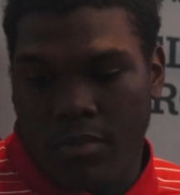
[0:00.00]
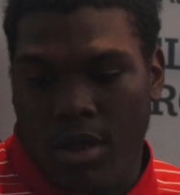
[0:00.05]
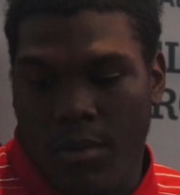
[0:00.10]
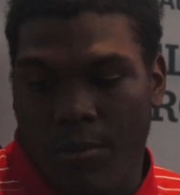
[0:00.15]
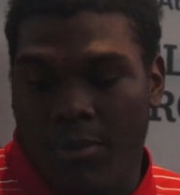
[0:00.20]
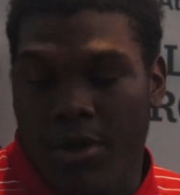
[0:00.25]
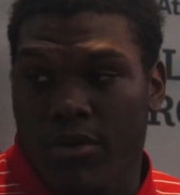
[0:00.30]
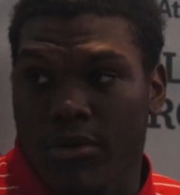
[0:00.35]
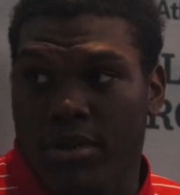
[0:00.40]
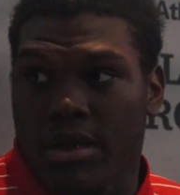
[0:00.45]

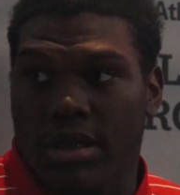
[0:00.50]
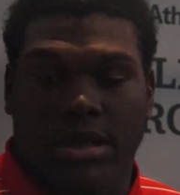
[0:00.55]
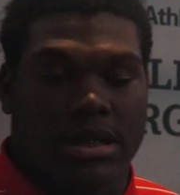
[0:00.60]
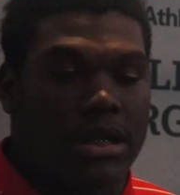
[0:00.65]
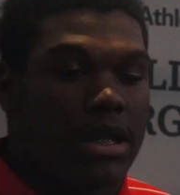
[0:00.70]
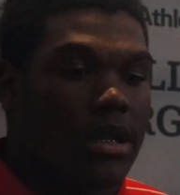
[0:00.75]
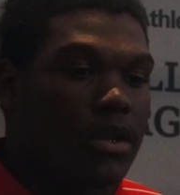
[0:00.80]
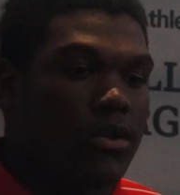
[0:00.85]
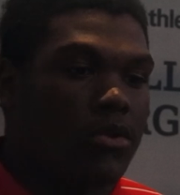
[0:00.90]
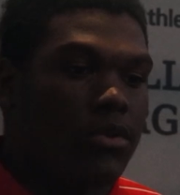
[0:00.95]

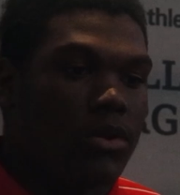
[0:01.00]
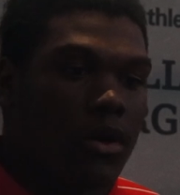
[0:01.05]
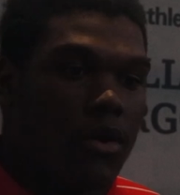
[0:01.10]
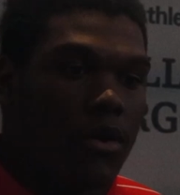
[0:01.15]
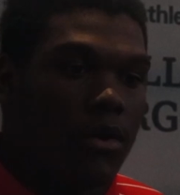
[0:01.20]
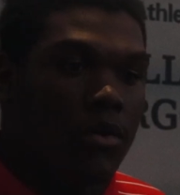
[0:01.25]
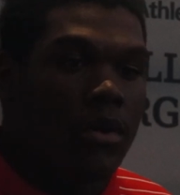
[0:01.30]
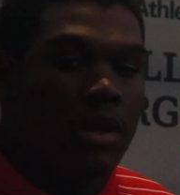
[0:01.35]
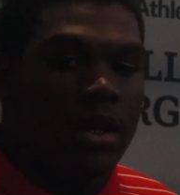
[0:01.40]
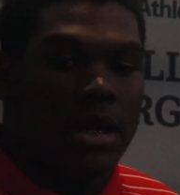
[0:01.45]
opponents
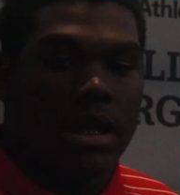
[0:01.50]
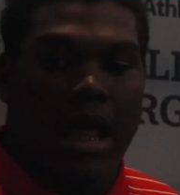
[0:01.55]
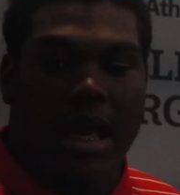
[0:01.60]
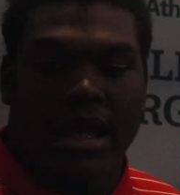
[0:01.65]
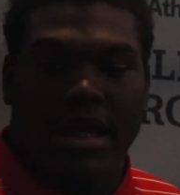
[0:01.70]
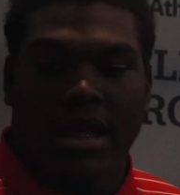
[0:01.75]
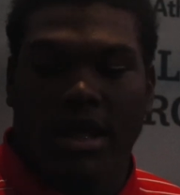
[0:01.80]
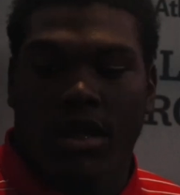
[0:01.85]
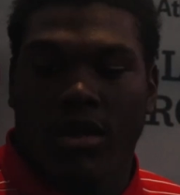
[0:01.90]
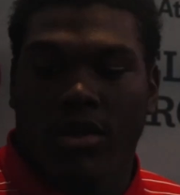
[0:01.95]
and,
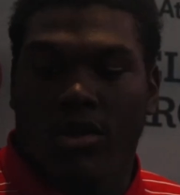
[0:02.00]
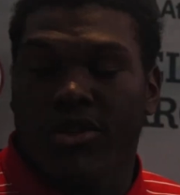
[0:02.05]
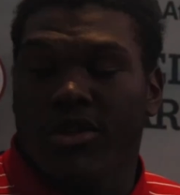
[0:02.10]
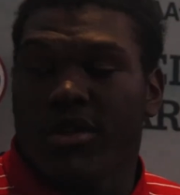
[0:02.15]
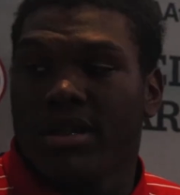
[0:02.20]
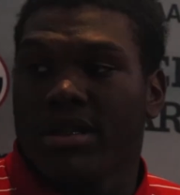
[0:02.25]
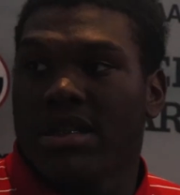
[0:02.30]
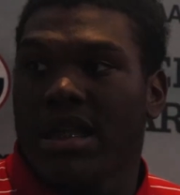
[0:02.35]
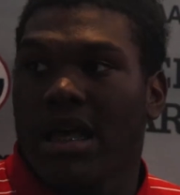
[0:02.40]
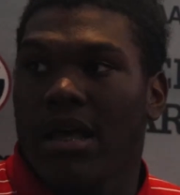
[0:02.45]
lock in on
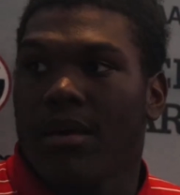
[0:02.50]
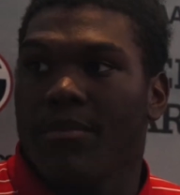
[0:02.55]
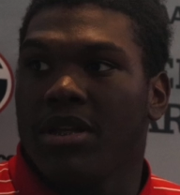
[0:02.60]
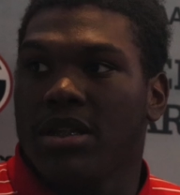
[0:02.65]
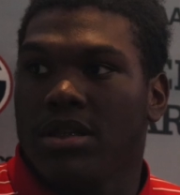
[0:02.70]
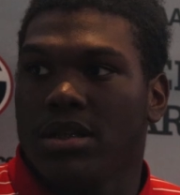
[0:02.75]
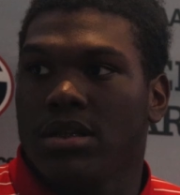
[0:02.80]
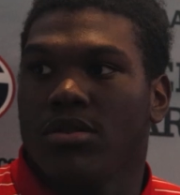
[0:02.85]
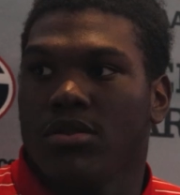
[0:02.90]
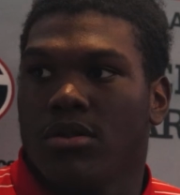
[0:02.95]
your
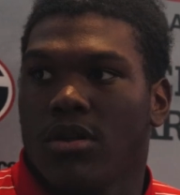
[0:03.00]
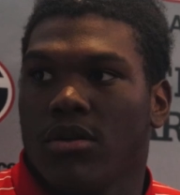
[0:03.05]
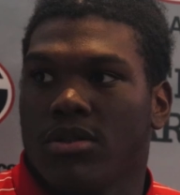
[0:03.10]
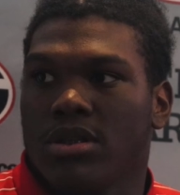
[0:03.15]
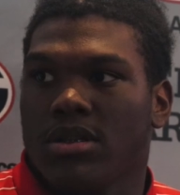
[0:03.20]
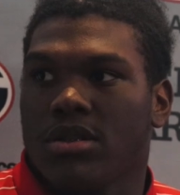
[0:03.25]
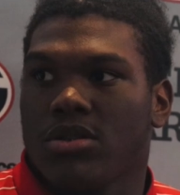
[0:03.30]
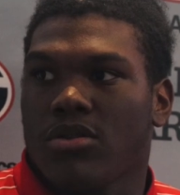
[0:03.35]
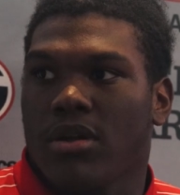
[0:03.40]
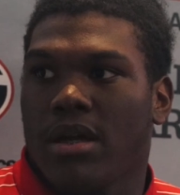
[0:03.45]
assignments and,
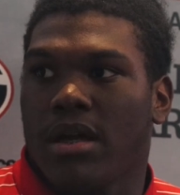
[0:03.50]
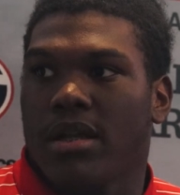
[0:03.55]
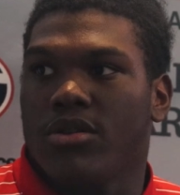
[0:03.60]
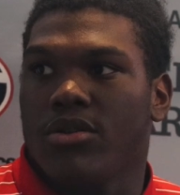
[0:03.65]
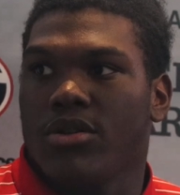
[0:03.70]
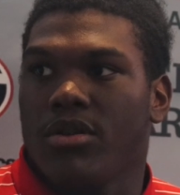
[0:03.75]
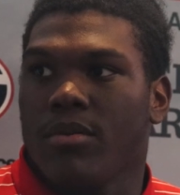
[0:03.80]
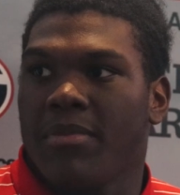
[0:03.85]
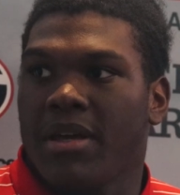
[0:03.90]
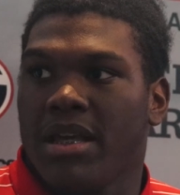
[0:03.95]
just try and
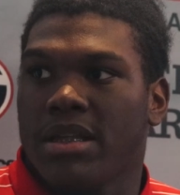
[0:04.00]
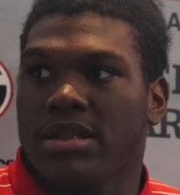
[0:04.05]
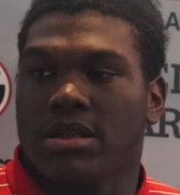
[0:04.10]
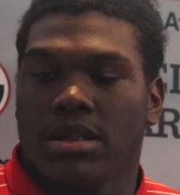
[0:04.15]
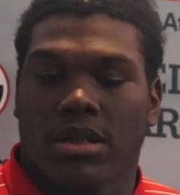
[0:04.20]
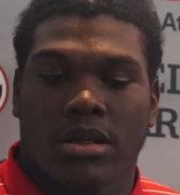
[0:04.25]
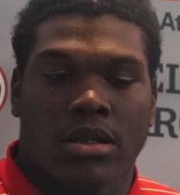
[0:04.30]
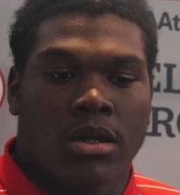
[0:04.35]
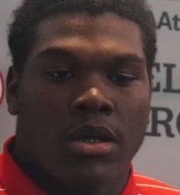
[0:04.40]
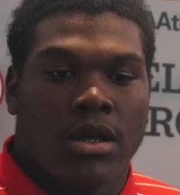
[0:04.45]
do your best
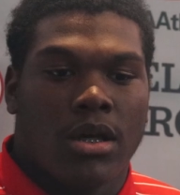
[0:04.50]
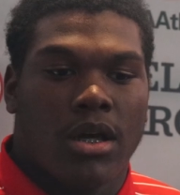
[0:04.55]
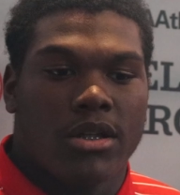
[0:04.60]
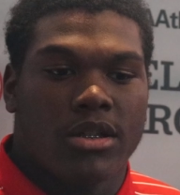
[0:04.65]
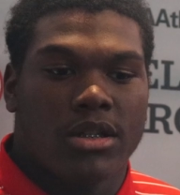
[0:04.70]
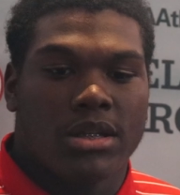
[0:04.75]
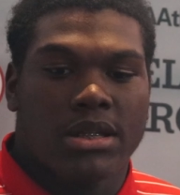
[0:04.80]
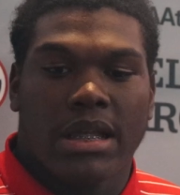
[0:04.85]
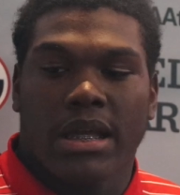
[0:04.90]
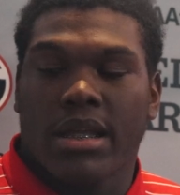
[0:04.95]
to
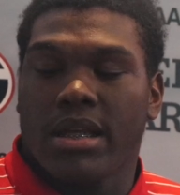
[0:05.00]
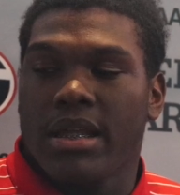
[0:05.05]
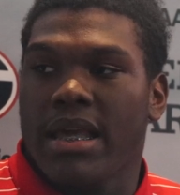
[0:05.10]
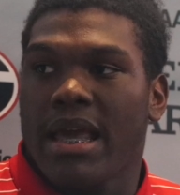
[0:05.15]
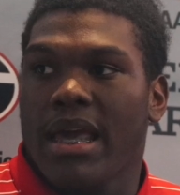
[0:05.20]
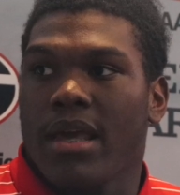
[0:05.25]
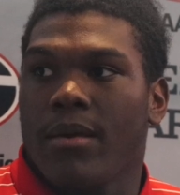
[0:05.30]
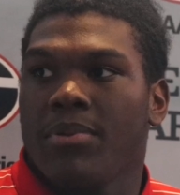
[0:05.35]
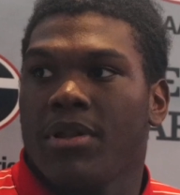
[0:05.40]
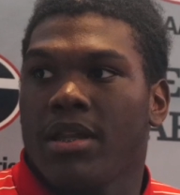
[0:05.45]
understand the
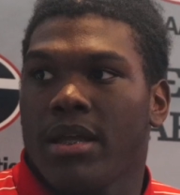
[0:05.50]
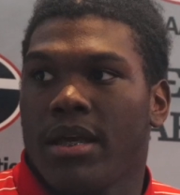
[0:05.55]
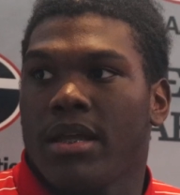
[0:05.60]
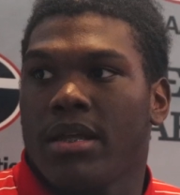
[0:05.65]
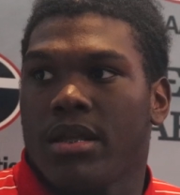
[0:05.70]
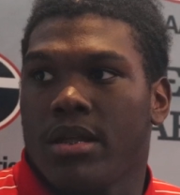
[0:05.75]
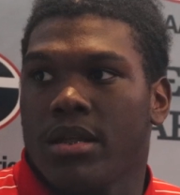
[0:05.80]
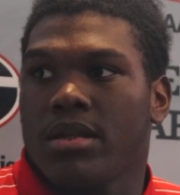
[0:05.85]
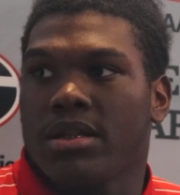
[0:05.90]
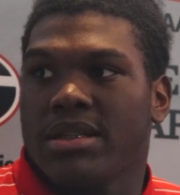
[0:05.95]
game
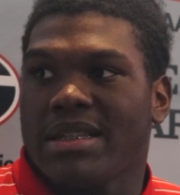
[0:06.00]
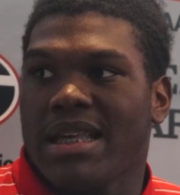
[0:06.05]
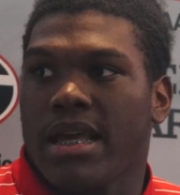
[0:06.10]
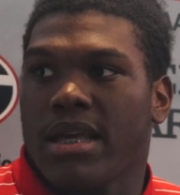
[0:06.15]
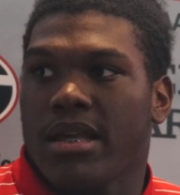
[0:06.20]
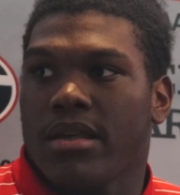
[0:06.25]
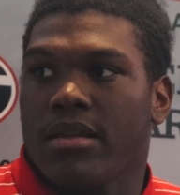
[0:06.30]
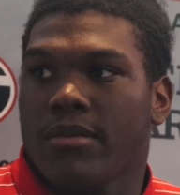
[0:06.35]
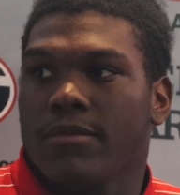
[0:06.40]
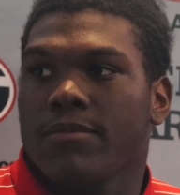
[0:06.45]
plan and
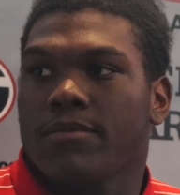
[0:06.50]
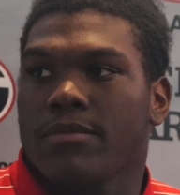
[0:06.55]
attack it.